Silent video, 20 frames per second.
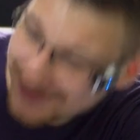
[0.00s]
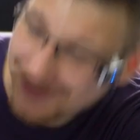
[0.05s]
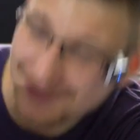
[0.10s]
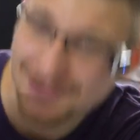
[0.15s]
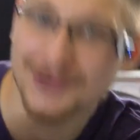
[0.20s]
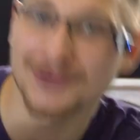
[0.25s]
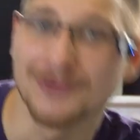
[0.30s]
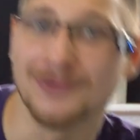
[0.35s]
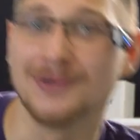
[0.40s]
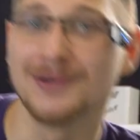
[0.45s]

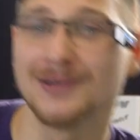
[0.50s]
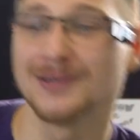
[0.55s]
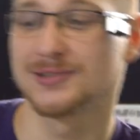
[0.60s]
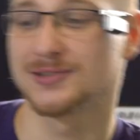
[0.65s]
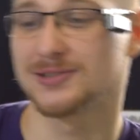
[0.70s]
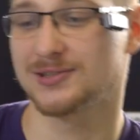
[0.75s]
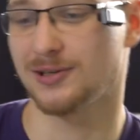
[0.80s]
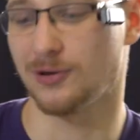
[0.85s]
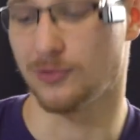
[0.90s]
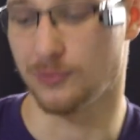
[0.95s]
Cool.
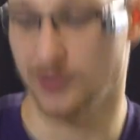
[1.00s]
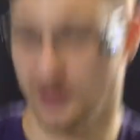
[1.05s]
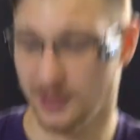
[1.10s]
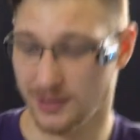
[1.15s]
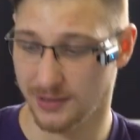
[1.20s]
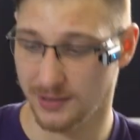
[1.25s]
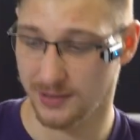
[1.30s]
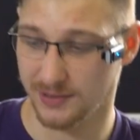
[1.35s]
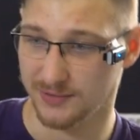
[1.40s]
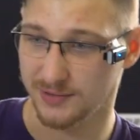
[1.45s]
So
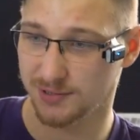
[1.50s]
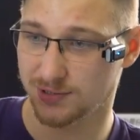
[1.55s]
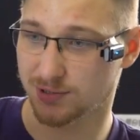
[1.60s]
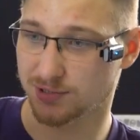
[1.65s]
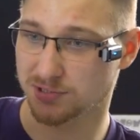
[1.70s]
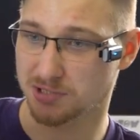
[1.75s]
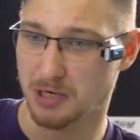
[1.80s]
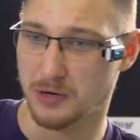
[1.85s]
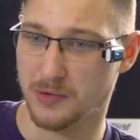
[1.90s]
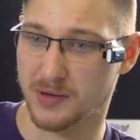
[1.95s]
this
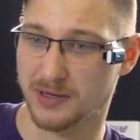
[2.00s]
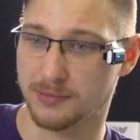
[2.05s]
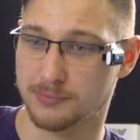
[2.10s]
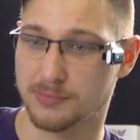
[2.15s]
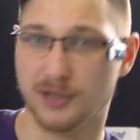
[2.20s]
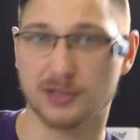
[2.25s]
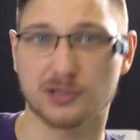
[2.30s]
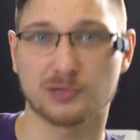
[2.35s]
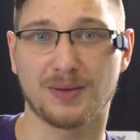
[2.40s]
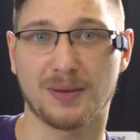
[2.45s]
is going
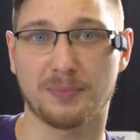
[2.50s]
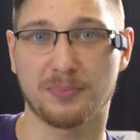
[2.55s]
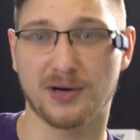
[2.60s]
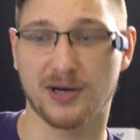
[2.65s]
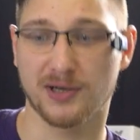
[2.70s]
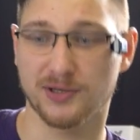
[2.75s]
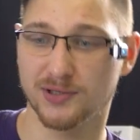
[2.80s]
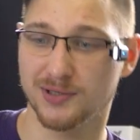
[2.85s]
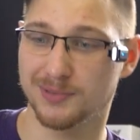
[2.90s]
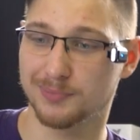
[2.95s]
back to my
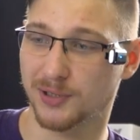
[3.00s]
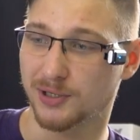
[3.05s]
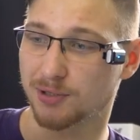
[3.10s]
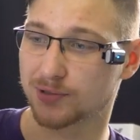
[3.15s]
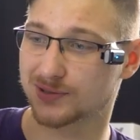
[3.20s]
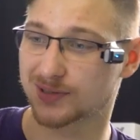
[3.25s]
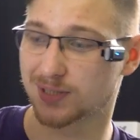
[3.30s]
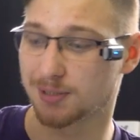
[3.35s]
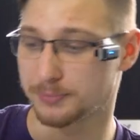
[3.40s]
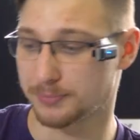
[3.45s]
partner
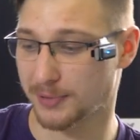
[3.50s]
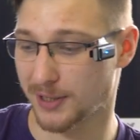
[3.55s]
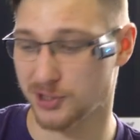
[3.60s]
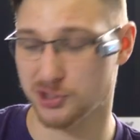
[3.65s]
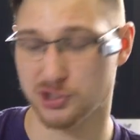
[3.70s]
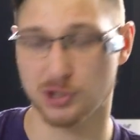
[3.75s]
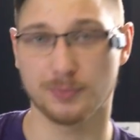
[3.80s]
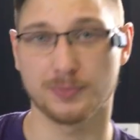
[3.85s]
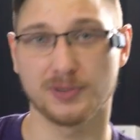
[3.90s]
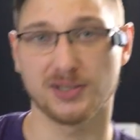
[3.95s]
because the paint
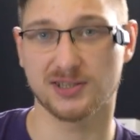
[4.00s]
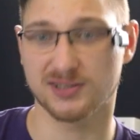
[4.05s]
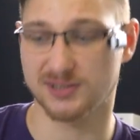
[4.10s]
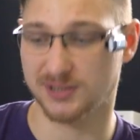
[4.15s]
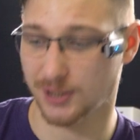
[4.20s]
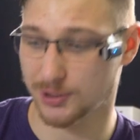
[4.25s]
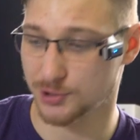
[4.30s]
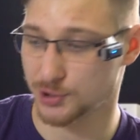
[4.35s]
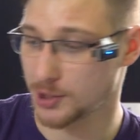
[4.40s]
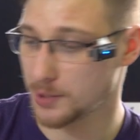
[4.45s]
job needs
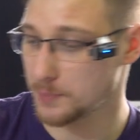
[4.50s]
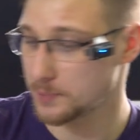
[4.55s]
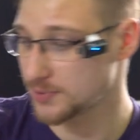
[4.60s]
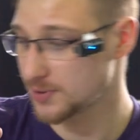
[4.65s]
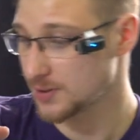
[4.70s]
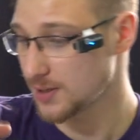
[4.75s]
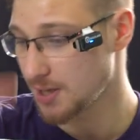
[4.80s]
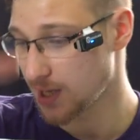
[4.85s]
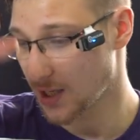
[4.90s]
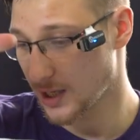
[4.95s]
touch-ups,
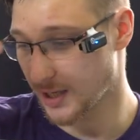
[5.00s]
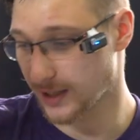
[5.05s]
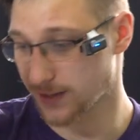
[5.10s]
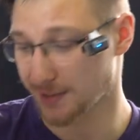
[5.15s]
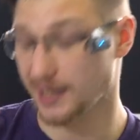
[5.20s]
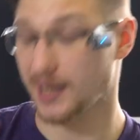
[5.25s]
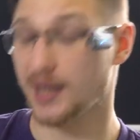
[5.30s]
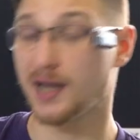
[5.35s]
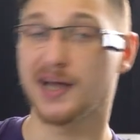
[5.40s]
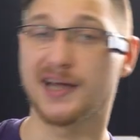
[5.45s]
and
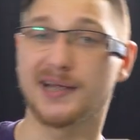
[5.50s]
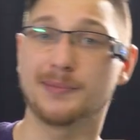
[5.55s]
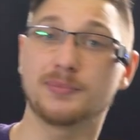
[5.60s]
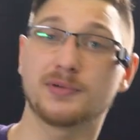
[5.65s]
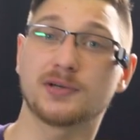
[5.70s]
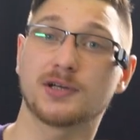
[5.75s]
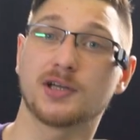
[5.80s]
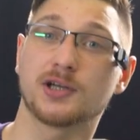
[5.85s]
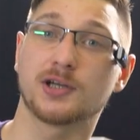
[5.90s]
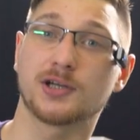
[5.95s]
I'm
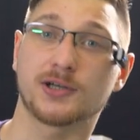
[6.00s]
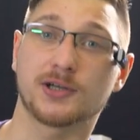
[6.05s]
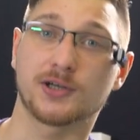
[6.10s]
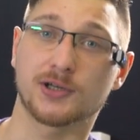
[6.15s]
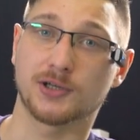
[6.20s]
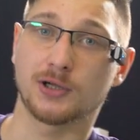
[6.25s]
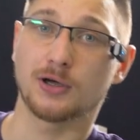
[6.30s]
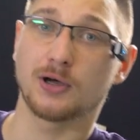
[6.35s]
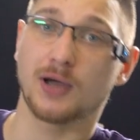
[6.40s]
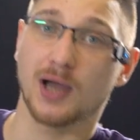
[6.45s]

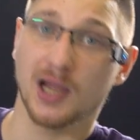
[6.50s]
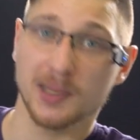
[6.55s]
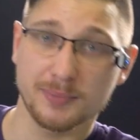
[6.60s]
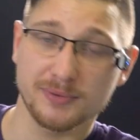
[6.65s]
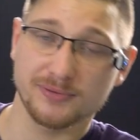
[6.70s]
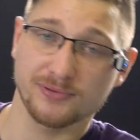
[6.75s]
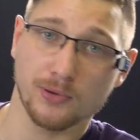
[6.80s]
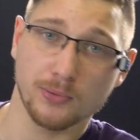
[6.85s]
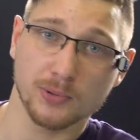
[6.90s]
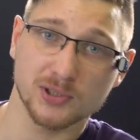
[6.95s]
gonna
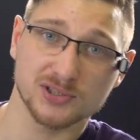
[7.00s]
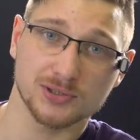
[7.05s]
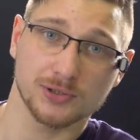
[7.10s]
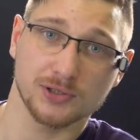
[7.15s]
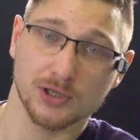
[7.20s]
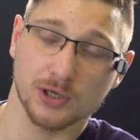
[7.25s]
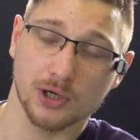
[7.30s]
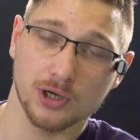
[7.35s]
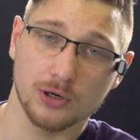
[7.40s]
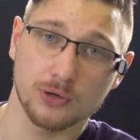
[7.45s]
hyper-focus on
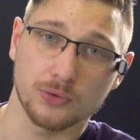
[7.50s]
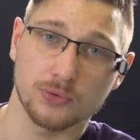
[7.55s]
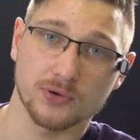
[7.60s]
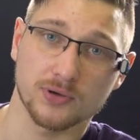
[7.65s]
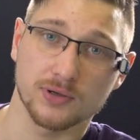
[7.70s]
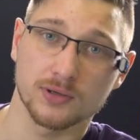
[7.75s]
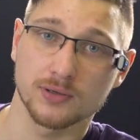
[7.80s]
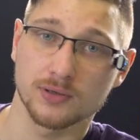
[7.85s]
the code.